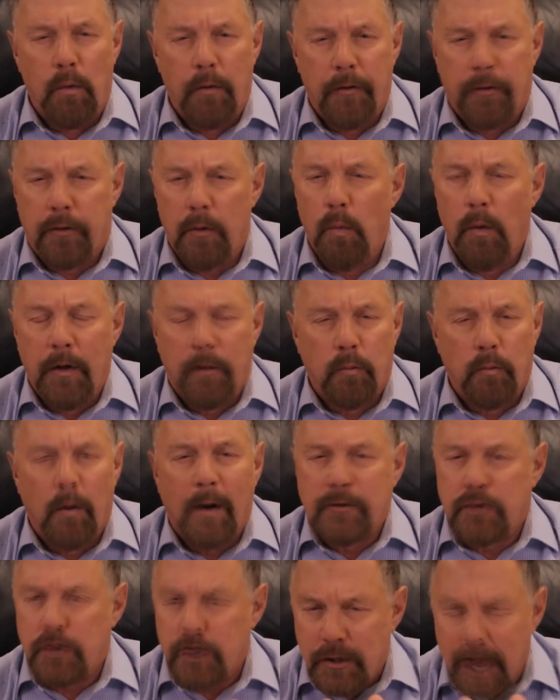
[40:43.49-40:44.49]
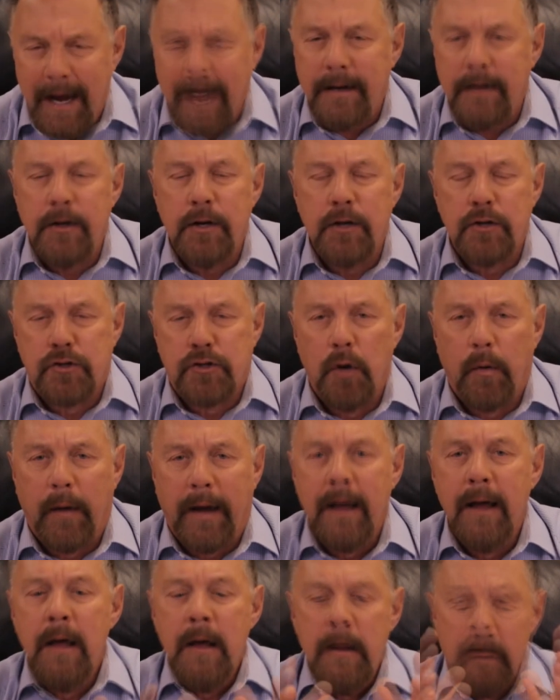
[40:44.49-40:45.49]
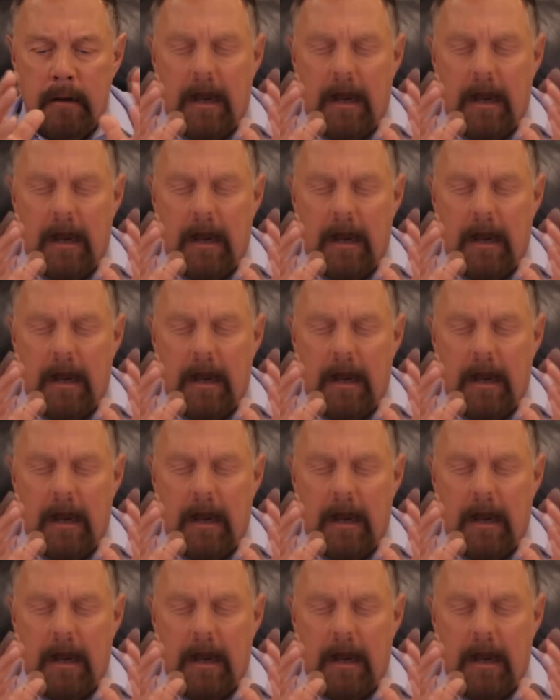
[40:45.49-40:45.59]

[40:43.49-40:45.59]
with, with what Satan is doing.